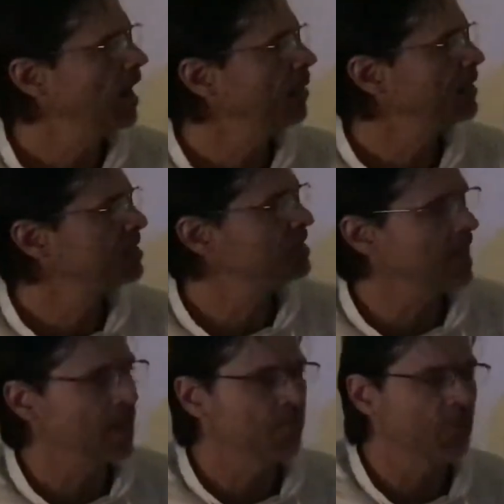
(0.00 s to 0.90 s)
And stay
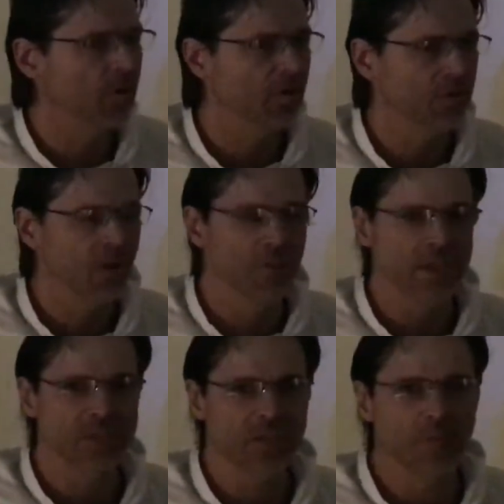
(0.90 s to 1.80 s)
up on
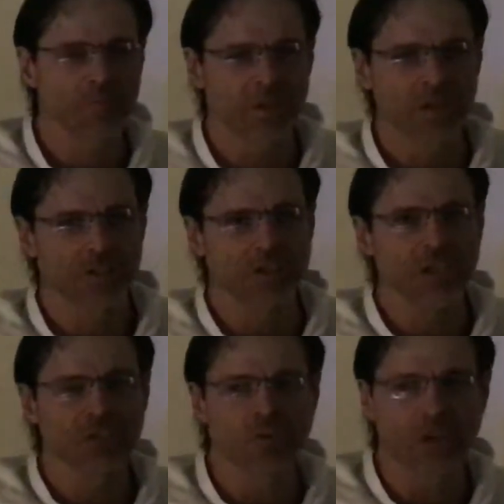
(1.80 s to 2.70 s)
that stuff because it
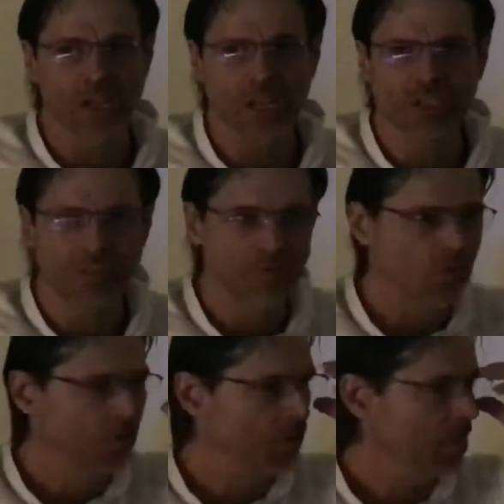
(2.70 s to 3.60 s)
is really easy
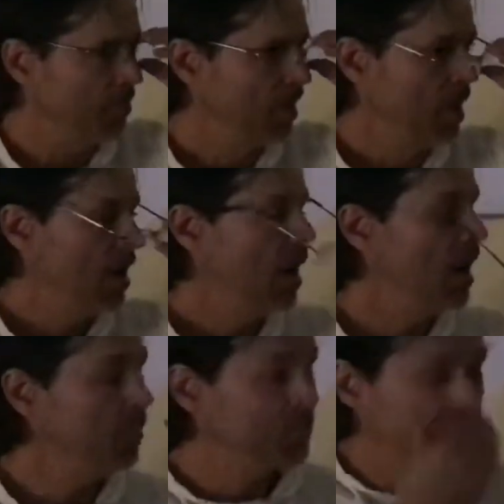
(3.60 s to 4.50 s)
for them
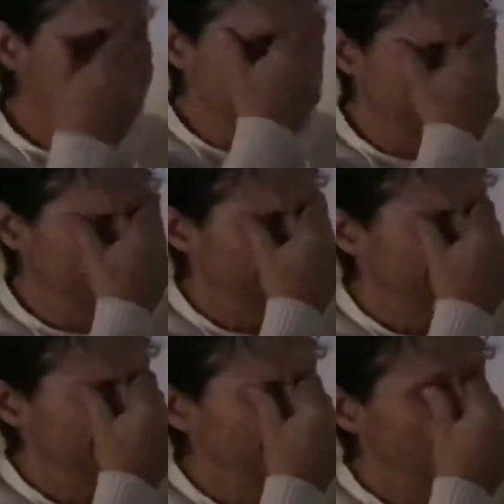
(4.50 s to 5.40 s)
to get
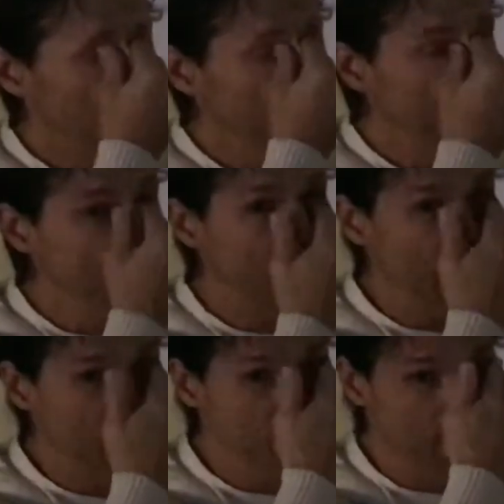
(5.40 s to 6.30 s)
parasites. Or when you buy a
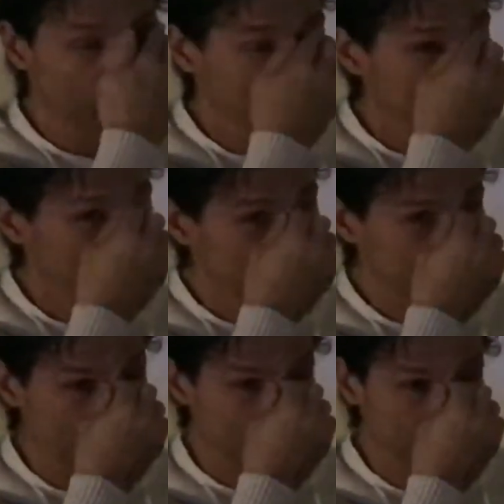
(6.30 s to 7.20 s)
new puppy, you
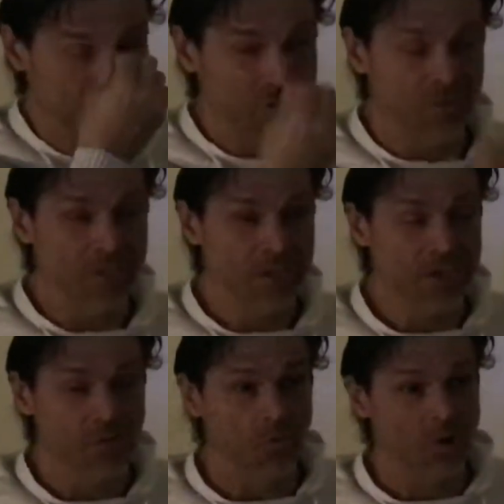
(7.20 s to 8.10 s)
take them and you start that
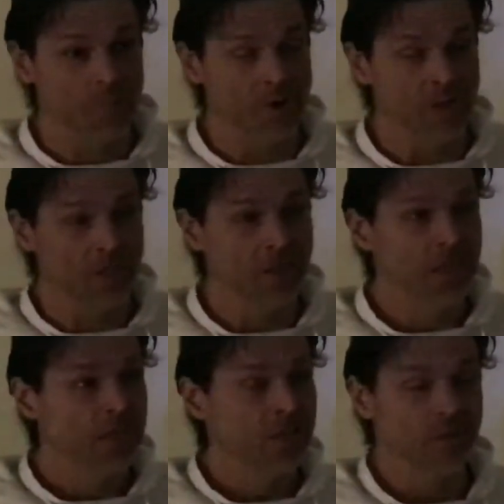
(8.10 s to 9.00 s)
deworming and
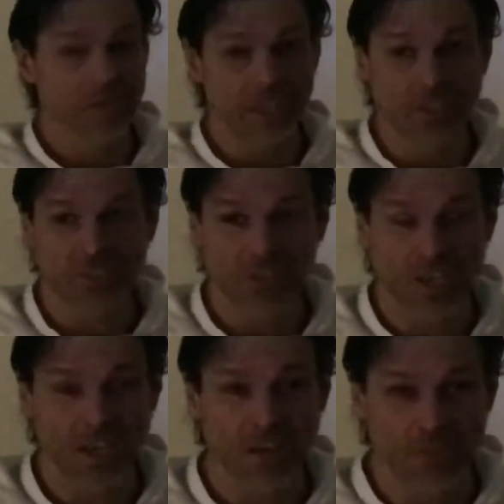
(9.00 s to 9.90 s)
they get
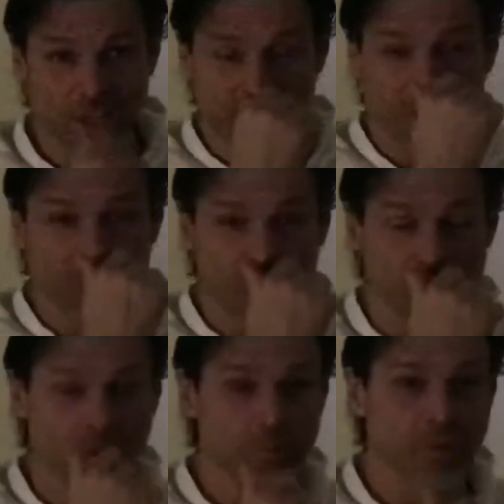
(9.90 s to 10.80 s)
sick or that stuff they
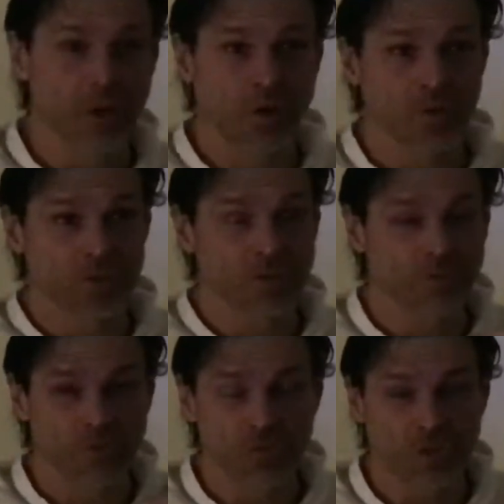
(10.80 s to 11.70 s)
shoot up their nose and a
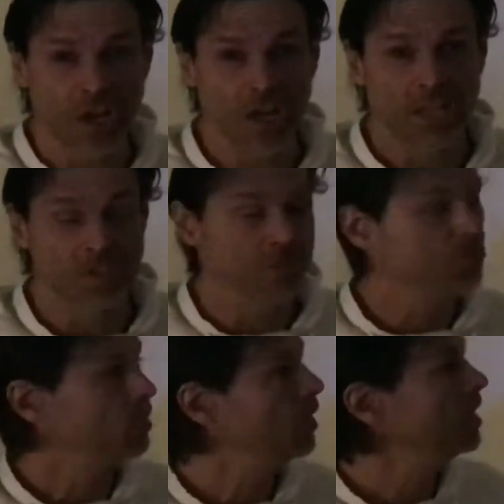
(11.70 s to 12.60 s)
few shots and
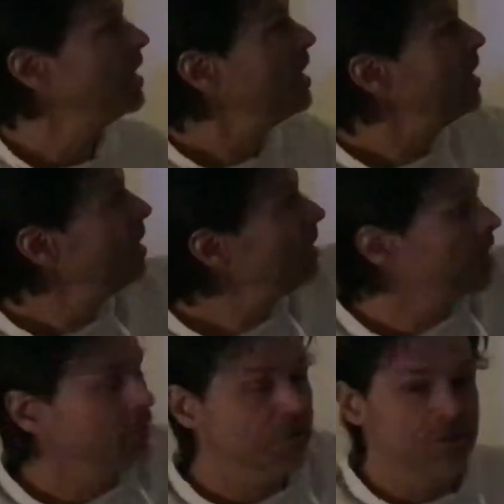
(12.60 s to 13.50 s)
so on.
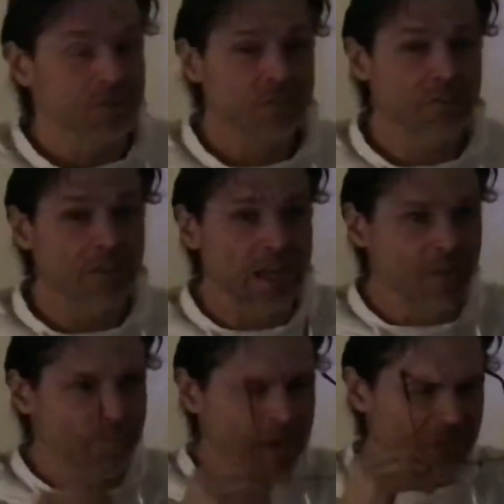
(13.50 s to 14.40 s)
This is a lot of the main